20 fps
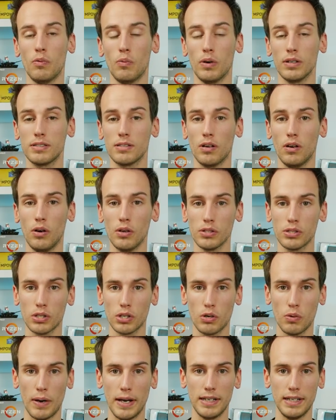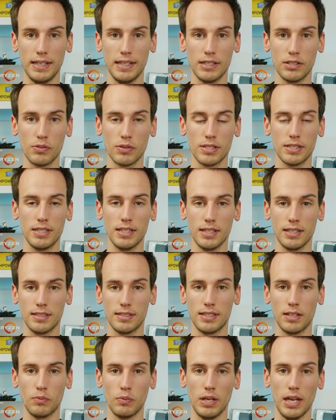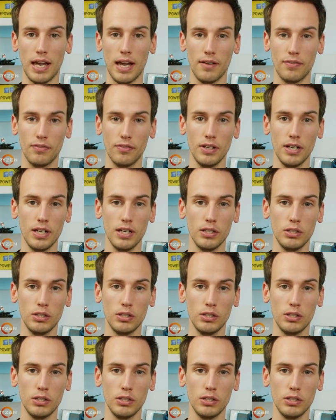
What's also quite interesting is that we have